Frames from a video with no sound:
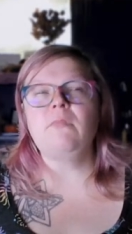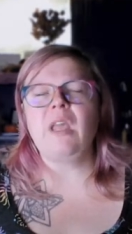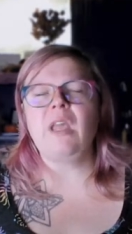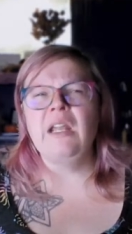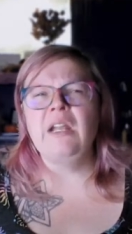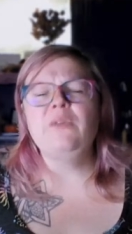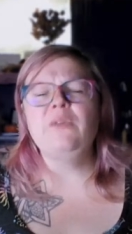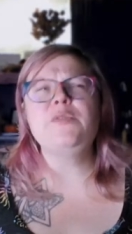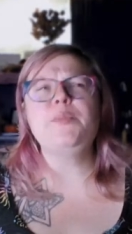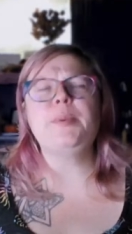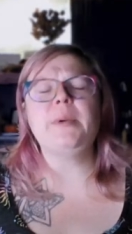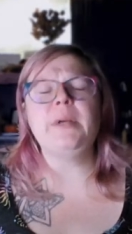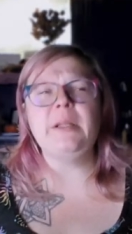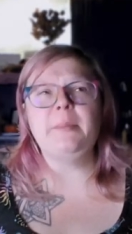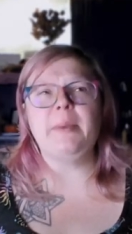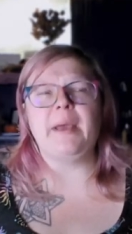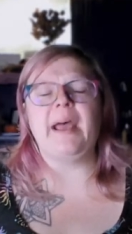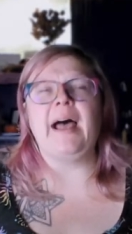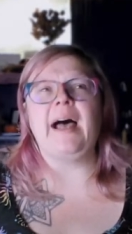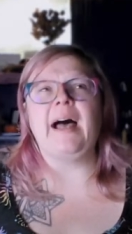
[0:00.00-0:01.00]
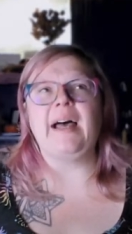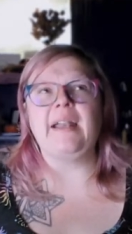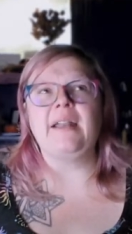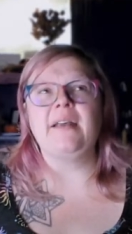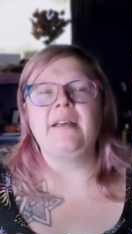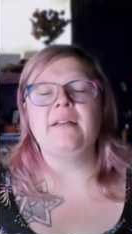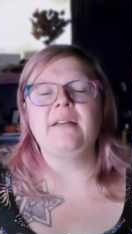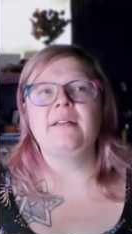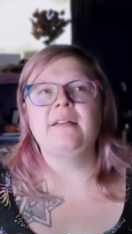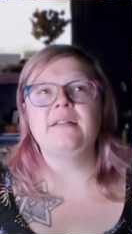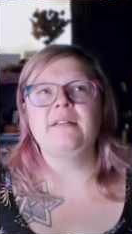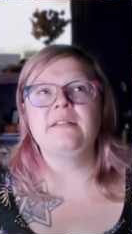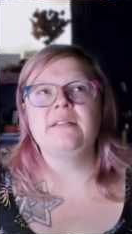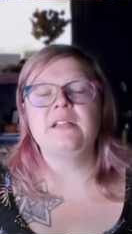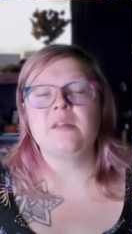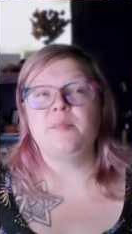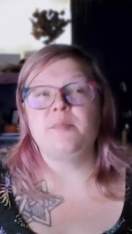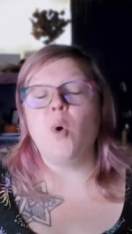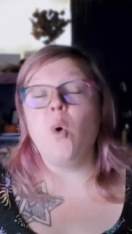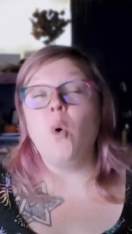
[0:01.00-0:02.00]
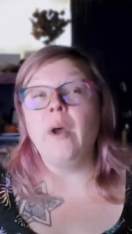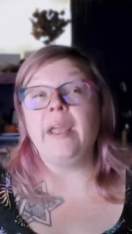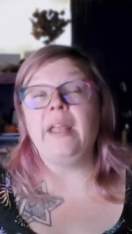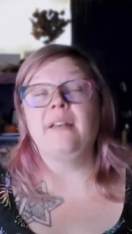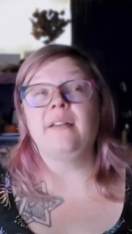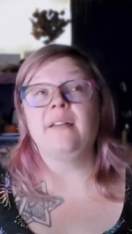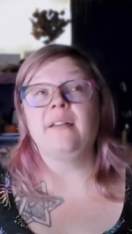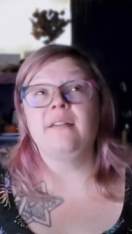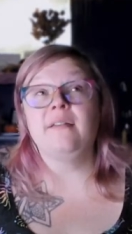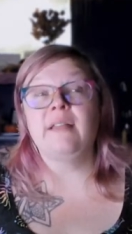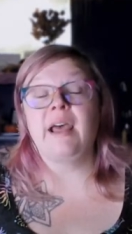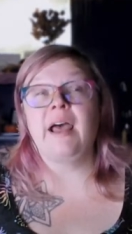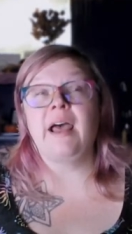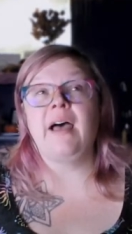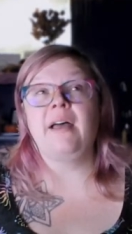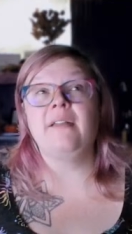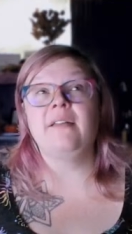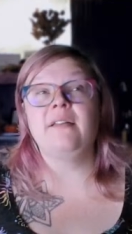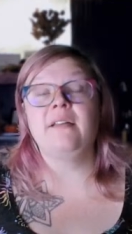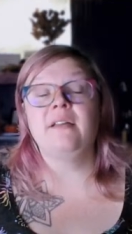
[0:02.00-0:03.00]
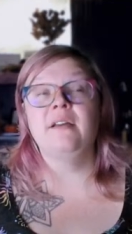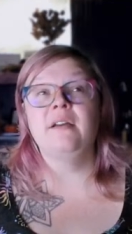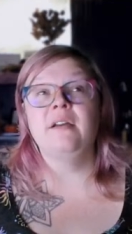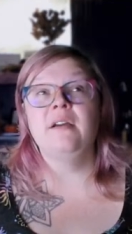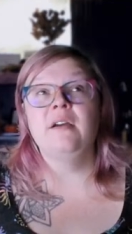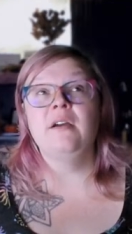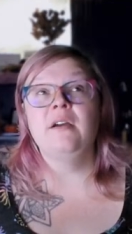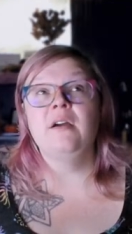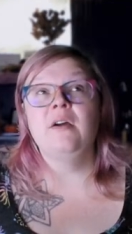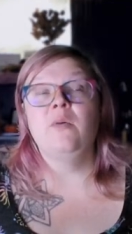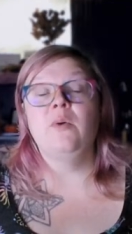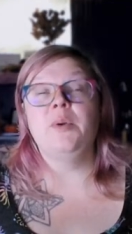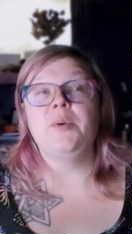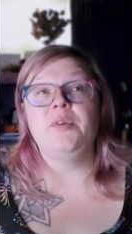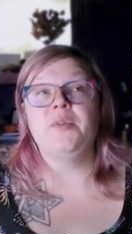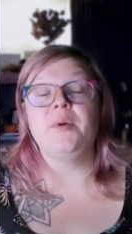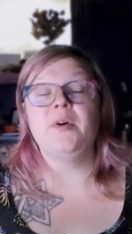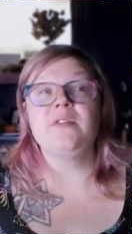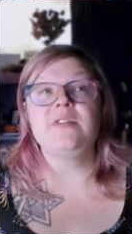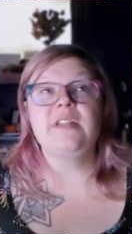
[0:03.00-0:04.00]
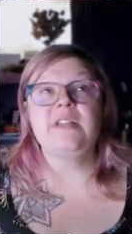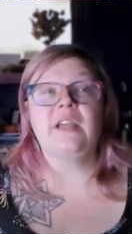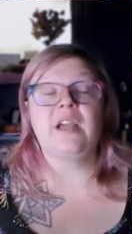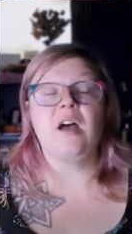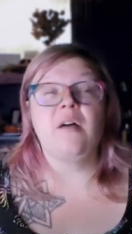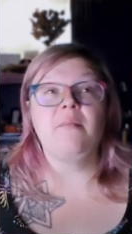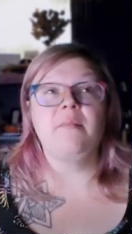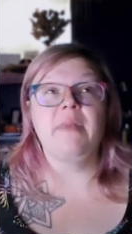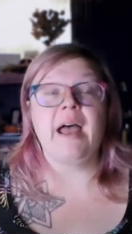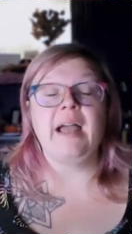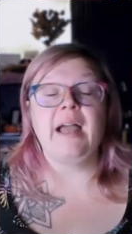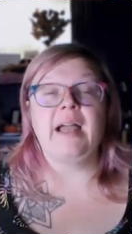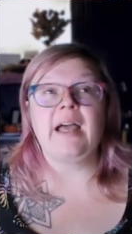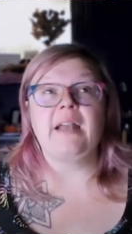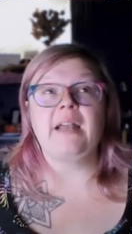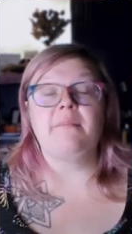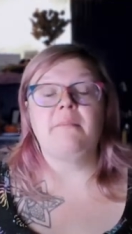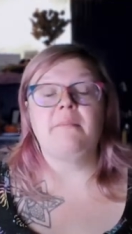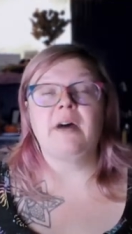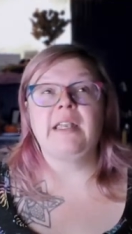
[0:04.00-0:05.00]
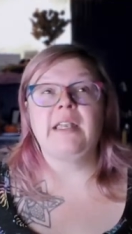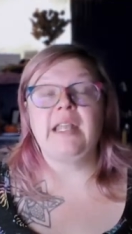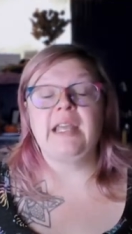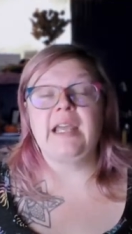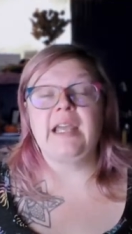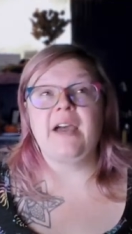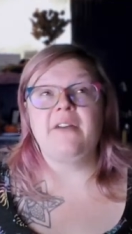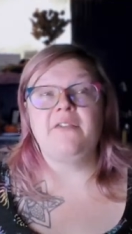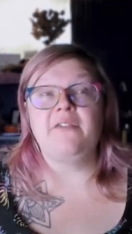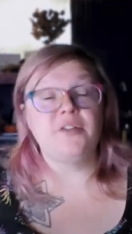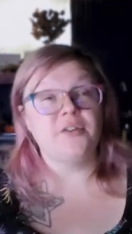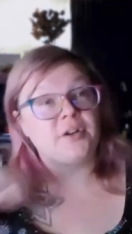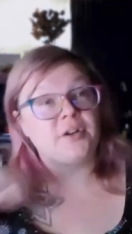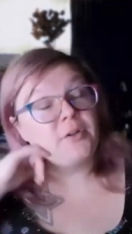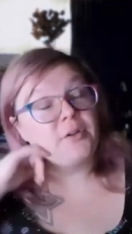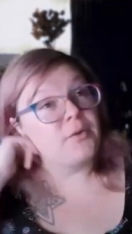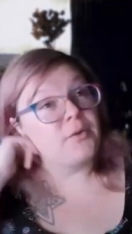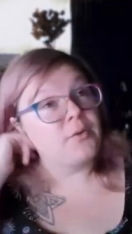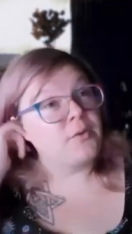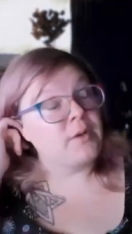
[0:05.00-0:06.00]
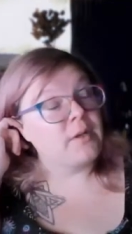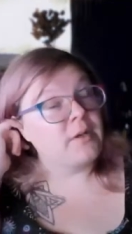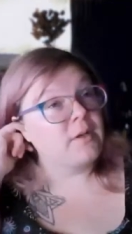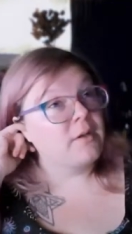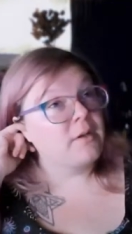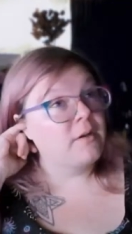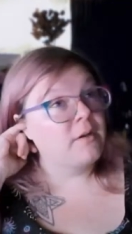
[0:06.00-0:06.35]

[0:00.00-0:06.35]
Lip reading: And it was pretty bad to the point that we were supposed to come back on a Monday afternoon.